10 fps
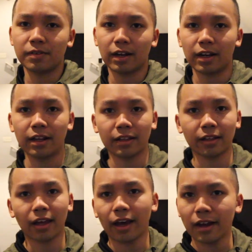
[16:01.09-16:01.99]
if you got
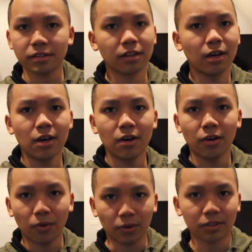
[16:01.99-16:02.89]
anything to ask
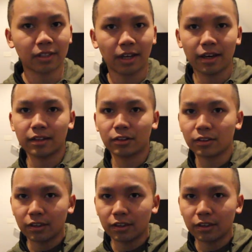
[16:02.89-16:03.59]
or say,